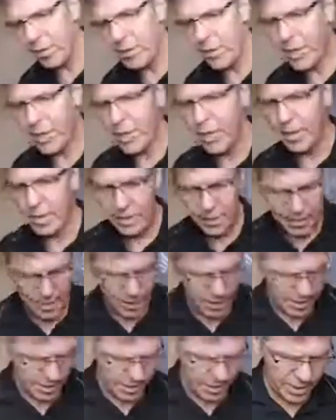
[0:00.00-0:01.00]
because
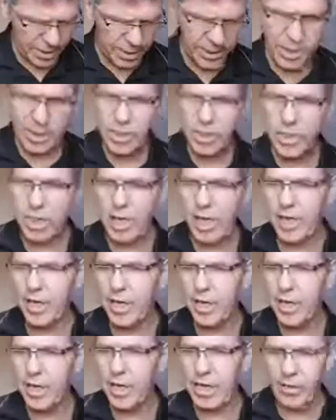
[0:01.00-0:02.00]
there is a slight
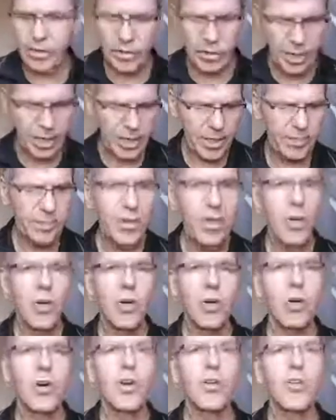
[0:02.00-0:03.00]
delay on the
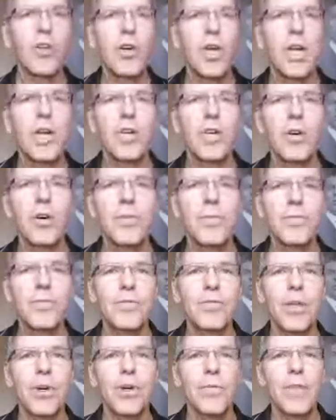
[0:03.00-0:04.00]
radio.
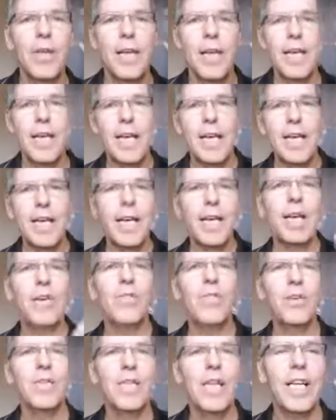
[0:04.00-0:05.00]
So
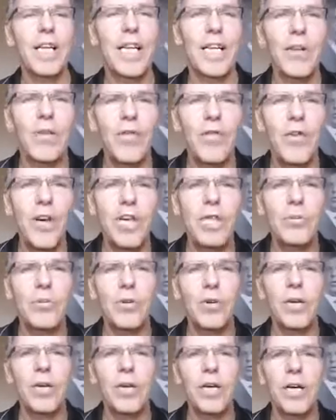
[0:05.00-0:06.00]
if you're still here on
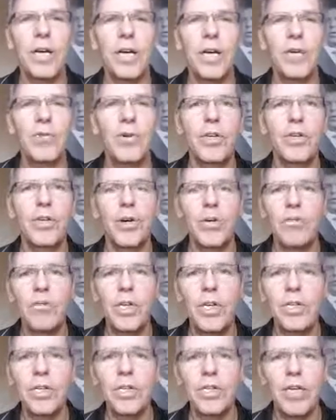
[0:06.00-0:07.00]
Facebook, we don't
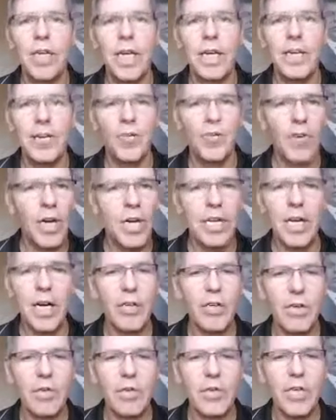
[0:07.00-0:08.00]
need to get right
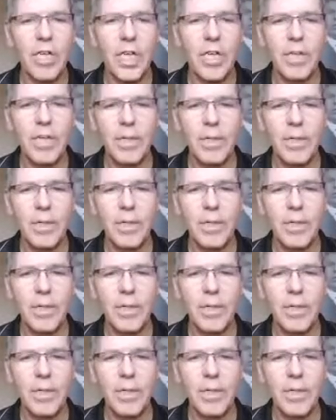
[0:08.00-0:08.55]
out of it yet.